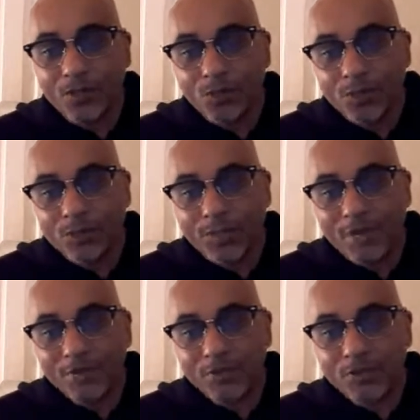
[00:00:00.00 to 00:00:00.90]
once you
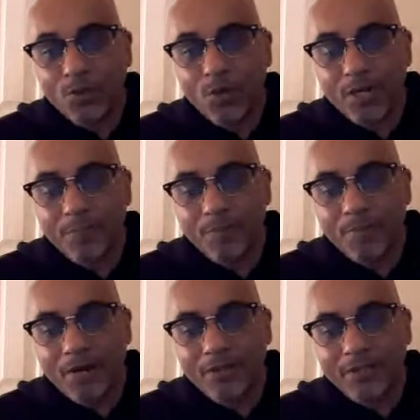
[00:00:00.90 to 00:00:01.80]
have a stored up
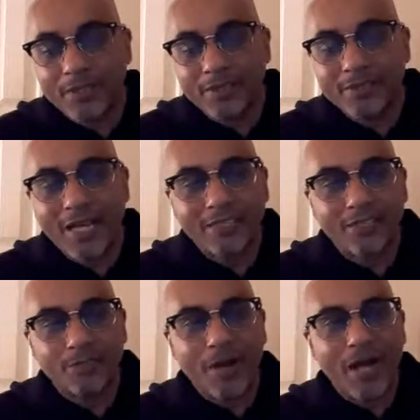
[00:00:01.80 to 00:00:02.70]
amount inside
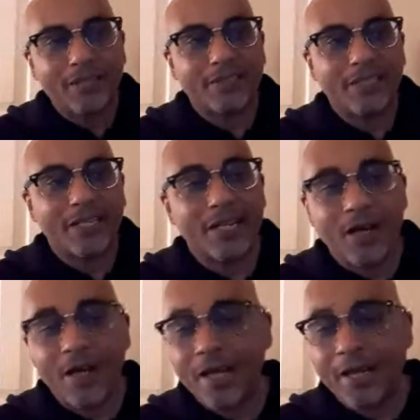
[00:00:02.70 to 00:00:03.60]
your policy,
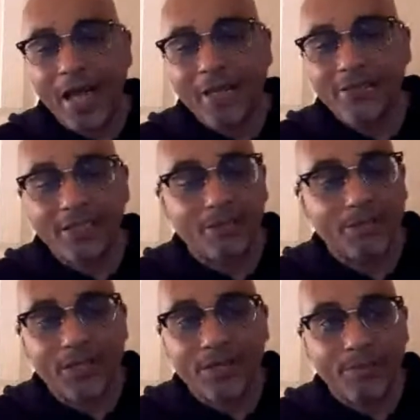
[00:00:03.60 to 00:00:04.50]
it actually can
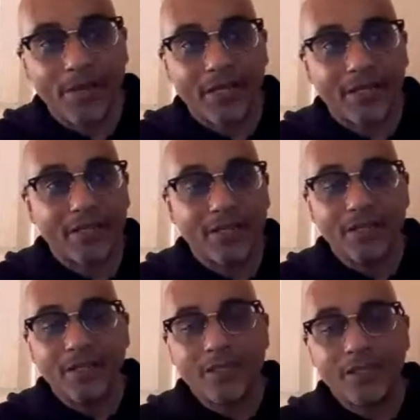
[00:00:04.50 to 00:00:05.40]
be your bank.
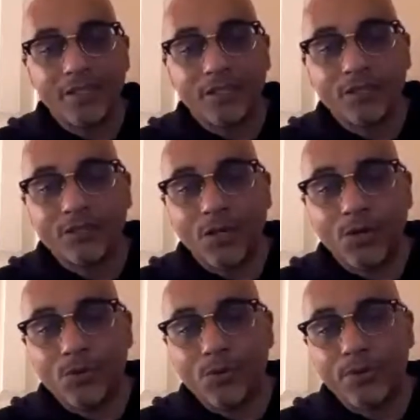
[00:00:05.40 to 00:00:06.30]

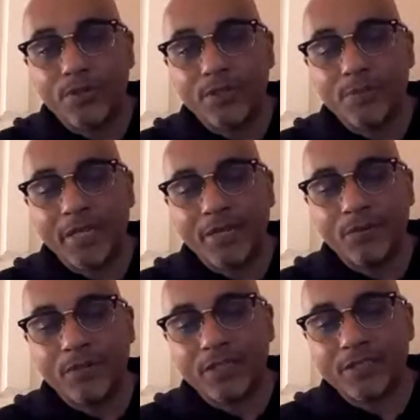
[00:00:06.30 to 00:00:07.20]
So let me
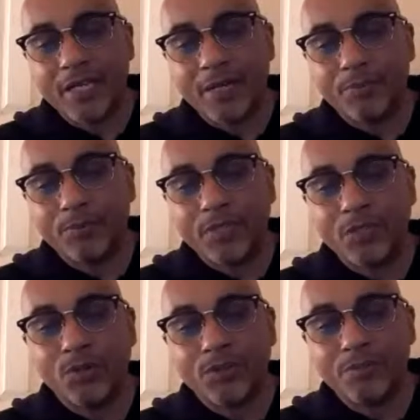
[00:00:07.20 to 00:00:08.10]
give you an example. Say
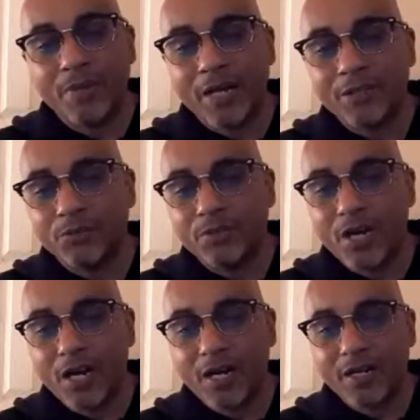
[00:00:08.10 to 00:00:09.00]
you wanted to buy a new
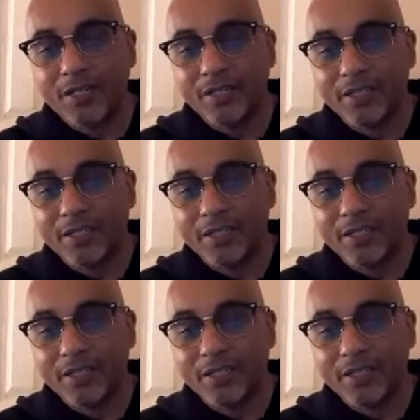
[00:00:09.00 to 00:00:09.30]
car.